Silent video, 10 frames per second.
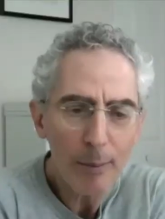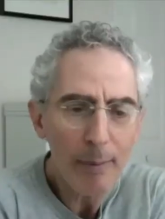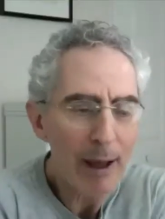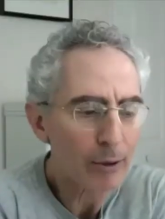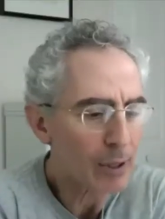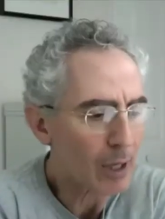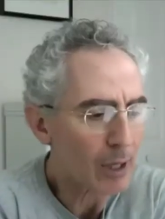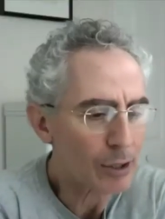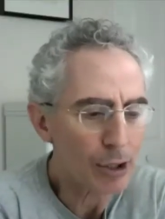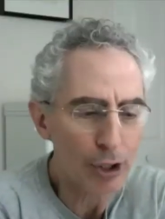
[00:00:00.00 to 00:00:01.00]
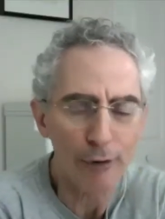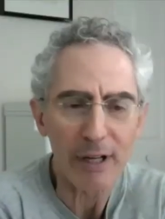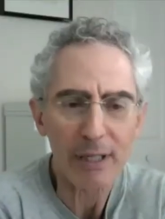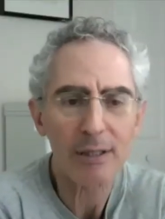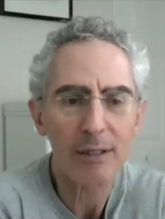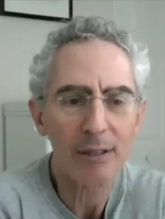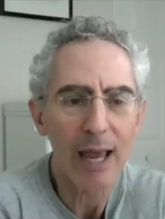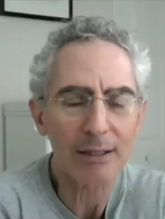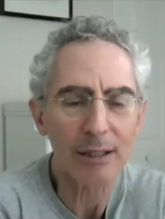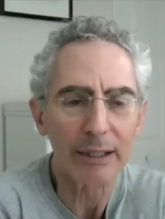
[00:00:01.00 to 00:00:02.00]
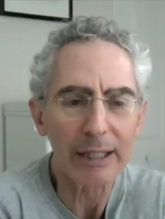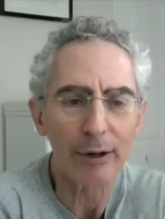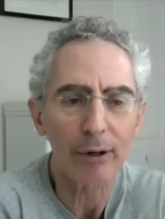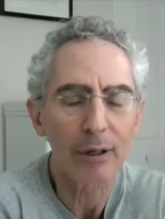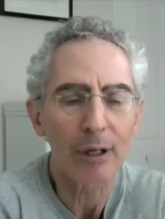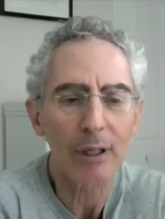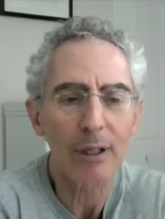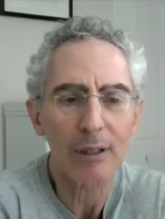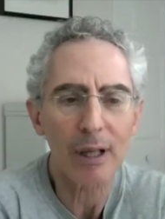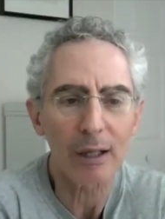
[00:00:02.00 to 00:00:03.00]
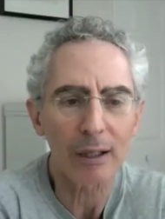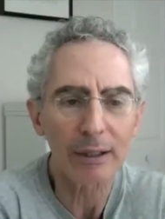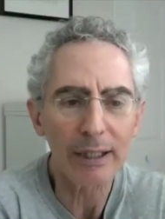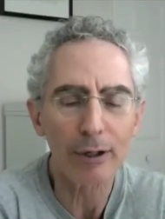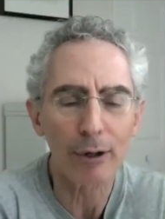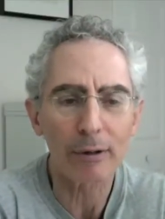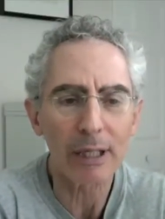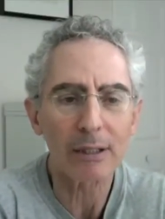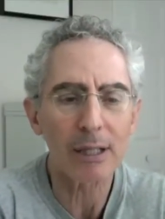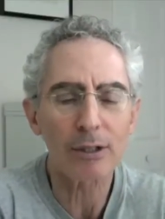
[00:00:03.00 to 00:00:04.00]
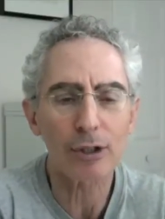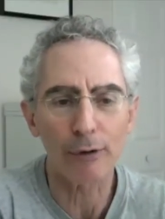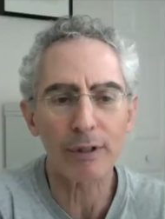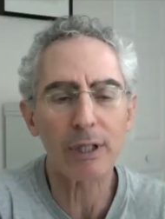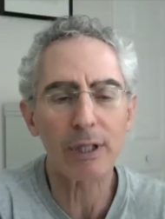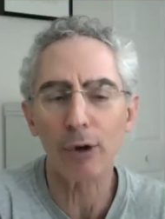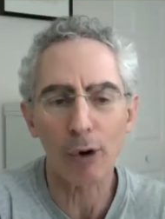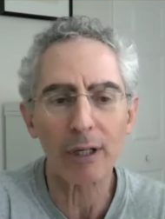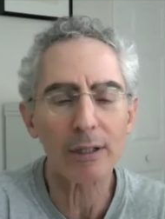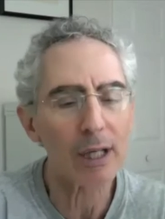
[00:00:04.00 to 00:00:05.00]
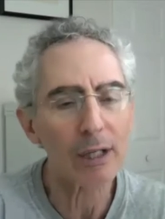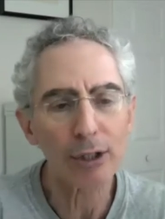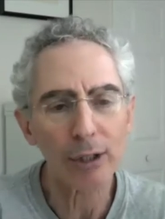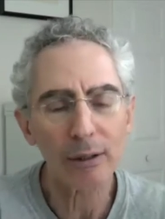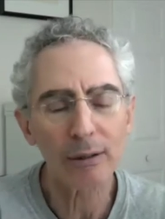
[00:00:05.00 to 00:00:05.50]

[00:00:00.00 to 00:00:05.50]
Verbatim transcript: about uh, service as a leader, uh, a leader in, in service to the organization.